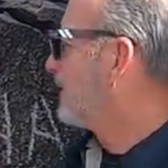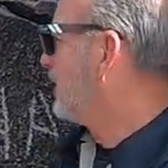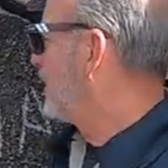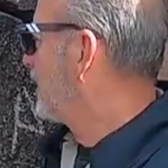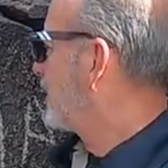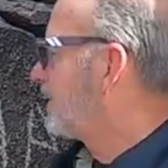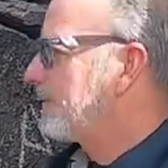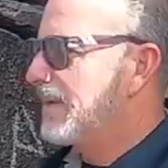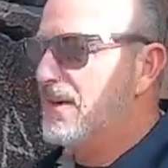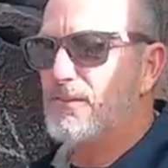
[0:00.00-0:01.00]

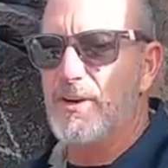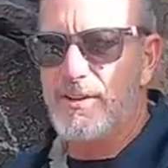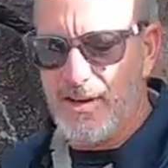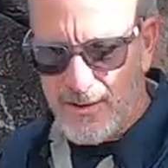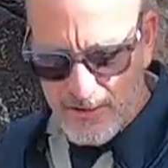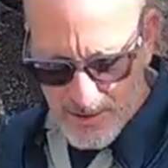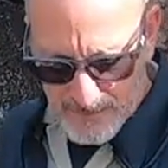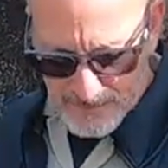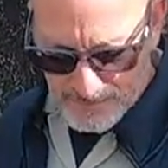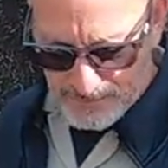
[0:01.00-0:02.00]
Subscribe. You get a free t-shirt.
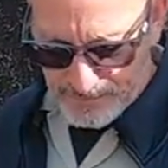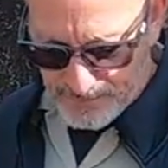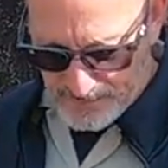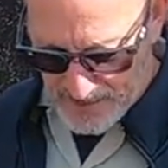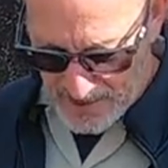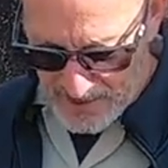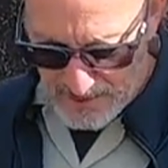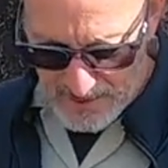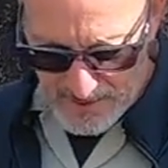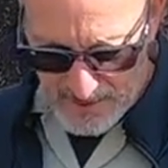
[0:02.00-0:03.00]
Join on
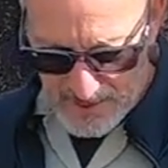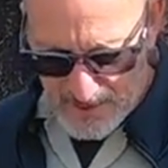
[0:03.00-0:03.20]
Facebook.